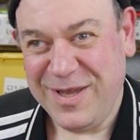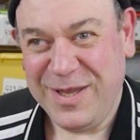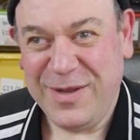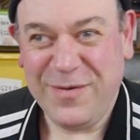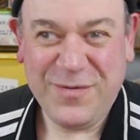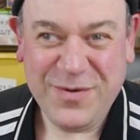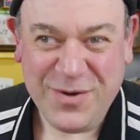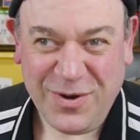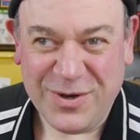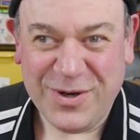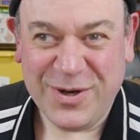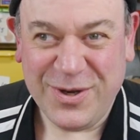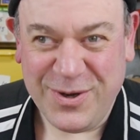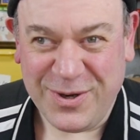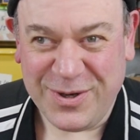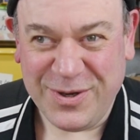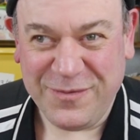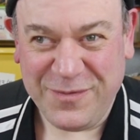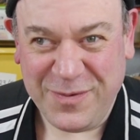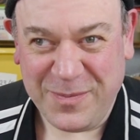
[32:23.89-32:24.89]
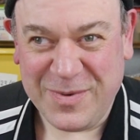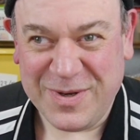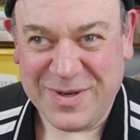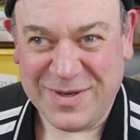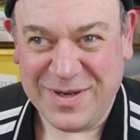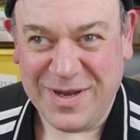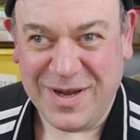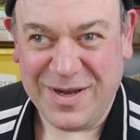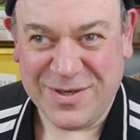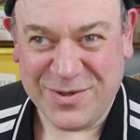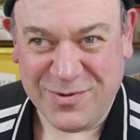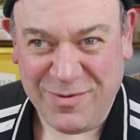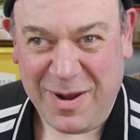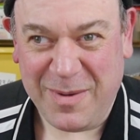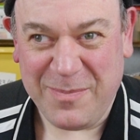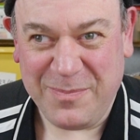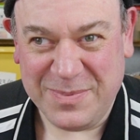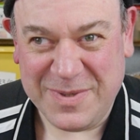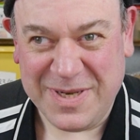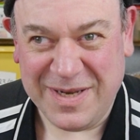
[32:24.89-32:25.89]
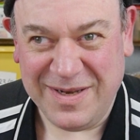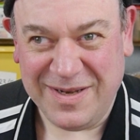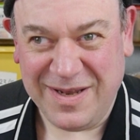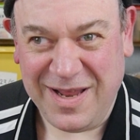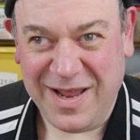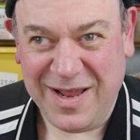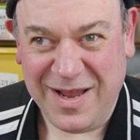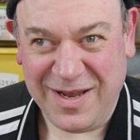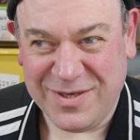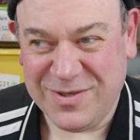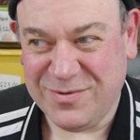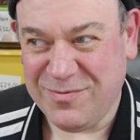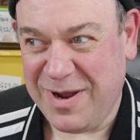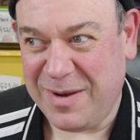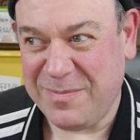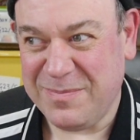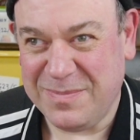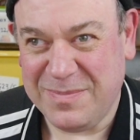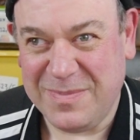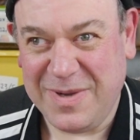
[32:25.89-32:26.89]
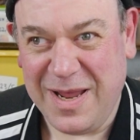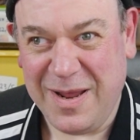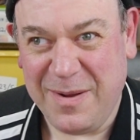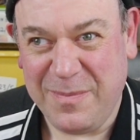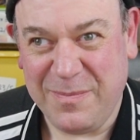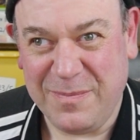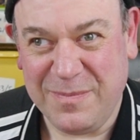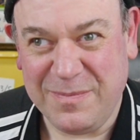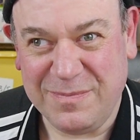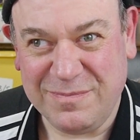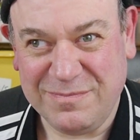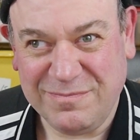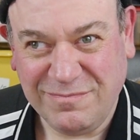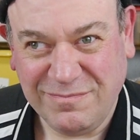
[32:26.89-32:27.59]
You've gone and got it from a, a scrap, a, a scrap um,